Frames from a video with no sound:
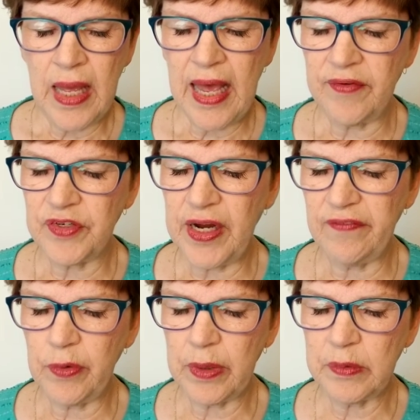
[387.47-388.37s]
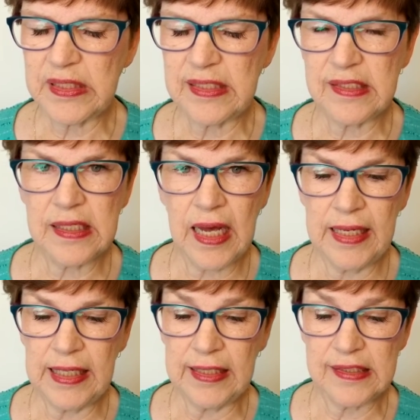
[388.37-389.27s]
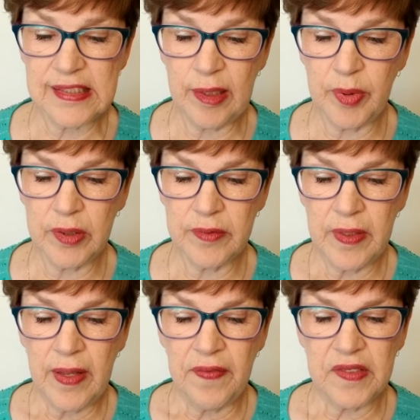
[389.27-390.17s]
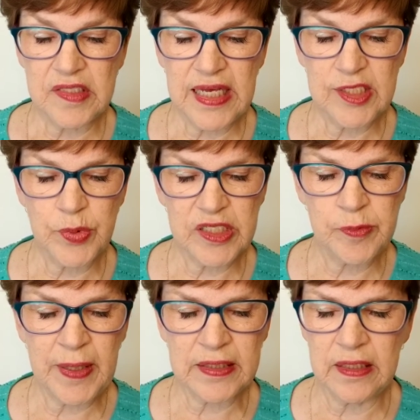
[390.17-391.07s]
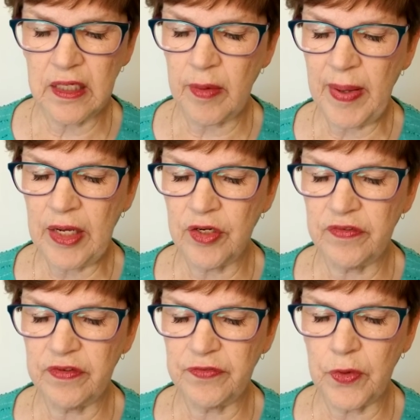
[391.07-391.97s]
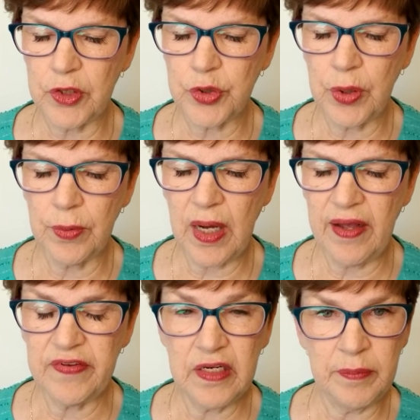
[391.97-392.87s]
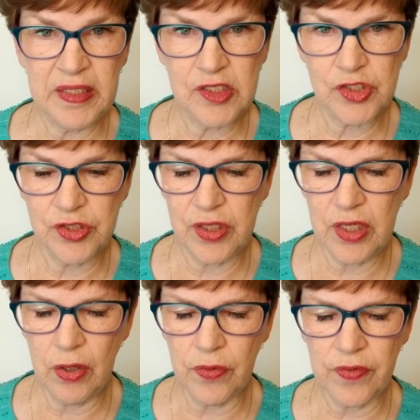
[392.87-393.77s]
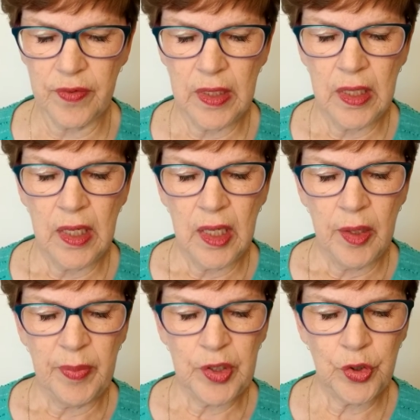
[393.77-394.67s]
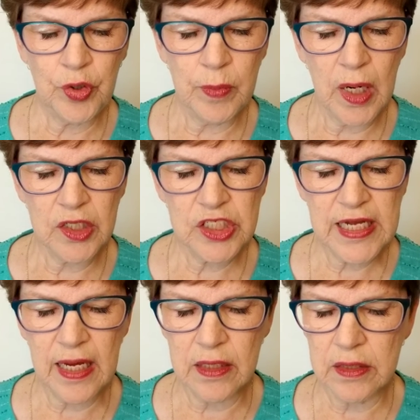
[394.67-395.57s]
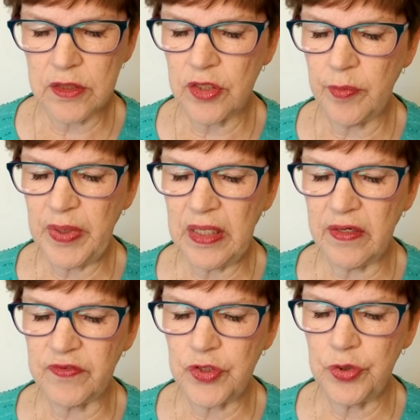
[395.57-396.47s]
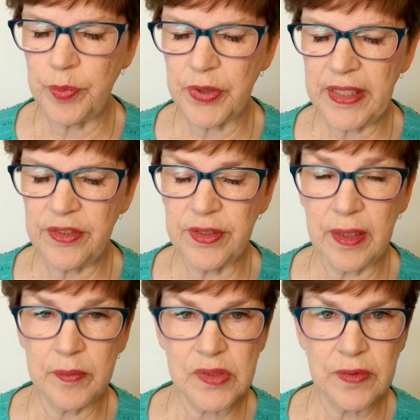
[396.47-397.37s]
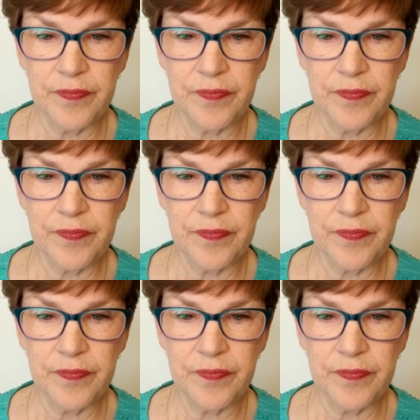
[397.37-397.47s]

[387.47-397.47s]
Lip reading: After everyone was inside and assembled, the saints were expecting the commander of the fort to arrive and administer the oath. But who marched out to the beat of 2 parade drums?